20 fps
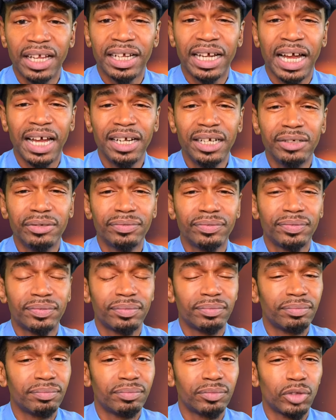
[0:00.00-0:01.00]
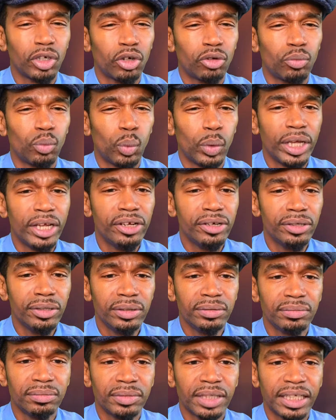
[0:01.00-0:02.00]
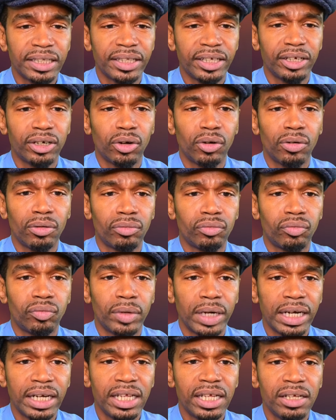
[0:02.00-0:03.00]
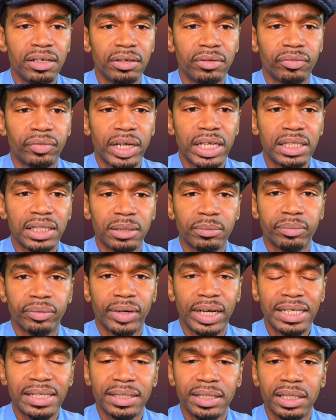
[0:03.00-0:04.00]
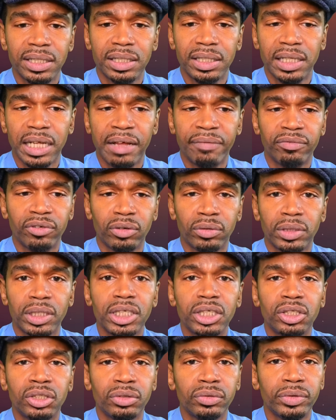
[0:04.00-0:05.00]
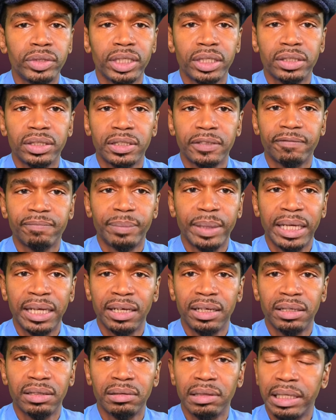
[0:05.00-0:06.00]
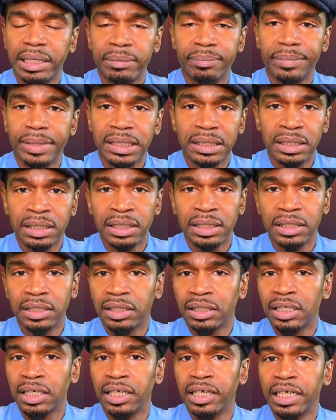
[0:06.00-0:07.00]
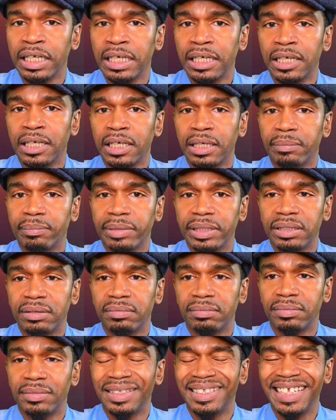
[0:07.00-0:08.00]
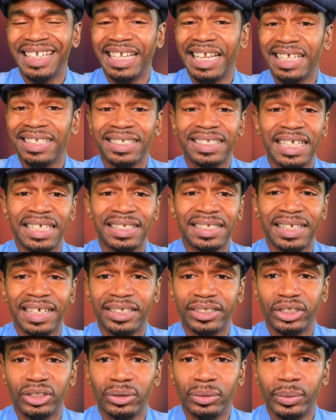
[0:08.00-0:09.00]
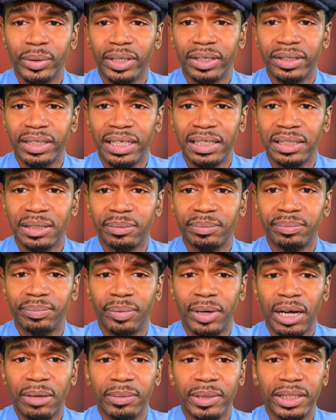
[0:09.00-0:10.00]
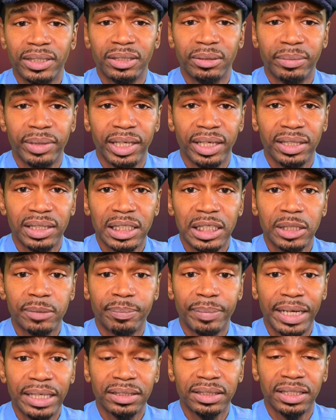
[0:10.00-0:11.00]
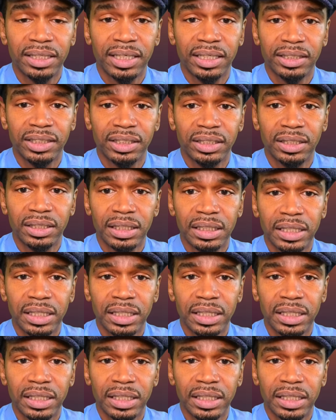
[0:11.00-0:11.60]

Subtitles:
kind of weird that they're already raising prices after only 2 years of being in business. But guess that's not too weird. That's probably to be expected, I should